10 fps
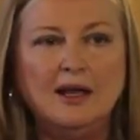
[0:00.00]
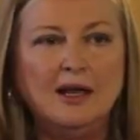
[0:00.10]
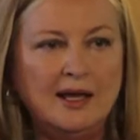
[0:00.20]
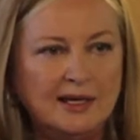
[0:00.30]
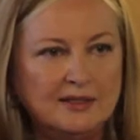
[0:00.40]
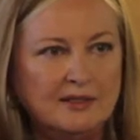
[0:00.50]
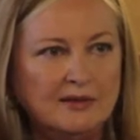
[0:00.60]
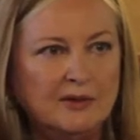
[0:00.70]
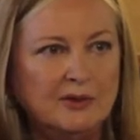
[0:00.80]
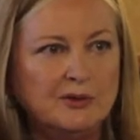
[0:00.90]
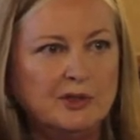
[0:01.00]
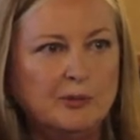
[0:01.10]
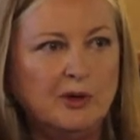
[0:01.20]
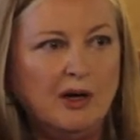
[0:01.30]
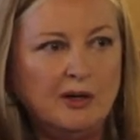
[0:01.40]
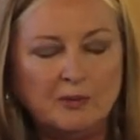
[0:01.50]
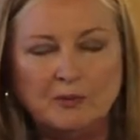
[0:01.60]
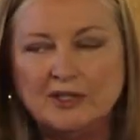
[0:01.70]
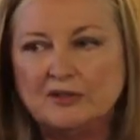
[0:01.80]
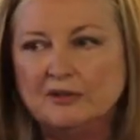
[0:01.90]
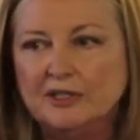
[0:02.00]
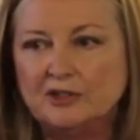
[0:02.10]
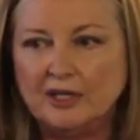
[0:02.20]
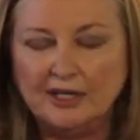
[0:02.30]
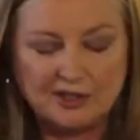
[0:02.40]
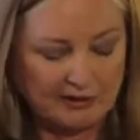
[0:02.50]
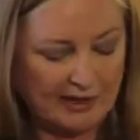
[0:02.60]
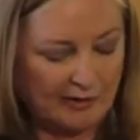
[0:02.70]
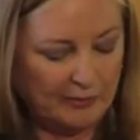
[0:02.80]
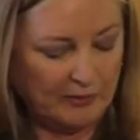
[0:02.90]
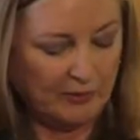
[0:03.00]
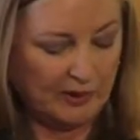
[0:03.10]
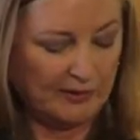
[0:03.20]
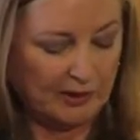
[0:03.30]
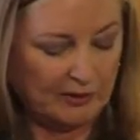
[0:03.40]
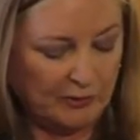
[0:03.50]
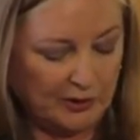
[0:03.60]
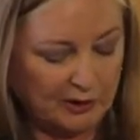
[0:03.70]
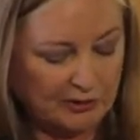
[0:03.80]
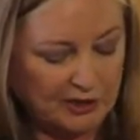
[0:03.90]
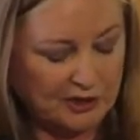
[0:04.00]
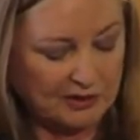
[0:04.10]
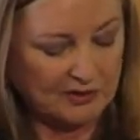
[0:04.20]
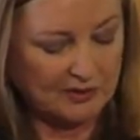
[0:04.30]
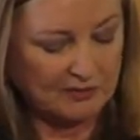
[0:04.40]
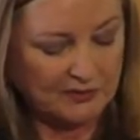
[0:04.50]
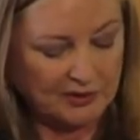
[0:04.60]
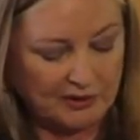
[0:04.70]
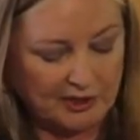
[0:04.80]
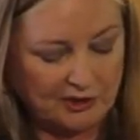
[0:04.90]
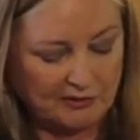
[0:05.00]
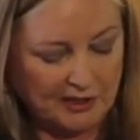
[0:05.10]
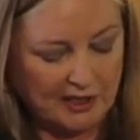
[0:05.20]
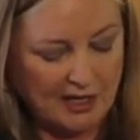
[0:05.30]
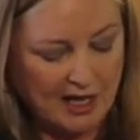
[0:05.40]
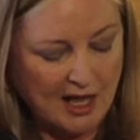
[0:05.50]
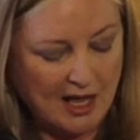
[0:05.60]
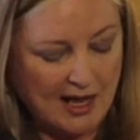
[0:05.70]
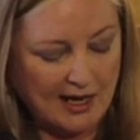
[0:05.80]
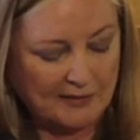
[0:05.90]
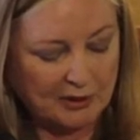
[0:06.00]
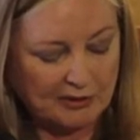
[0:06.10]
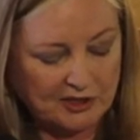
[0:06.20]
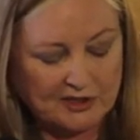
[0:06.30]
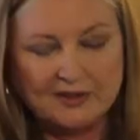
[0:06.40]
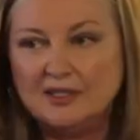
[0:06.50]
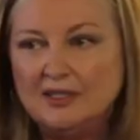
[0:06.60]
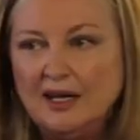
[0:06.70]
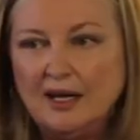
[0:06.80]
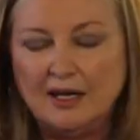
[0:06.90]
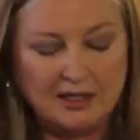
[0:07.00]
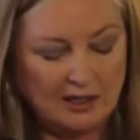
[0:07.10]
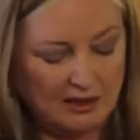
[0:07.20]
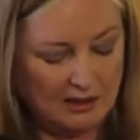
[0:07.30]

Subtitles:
and those who brought Western education were the Christians to Nigeria. And the Christians today,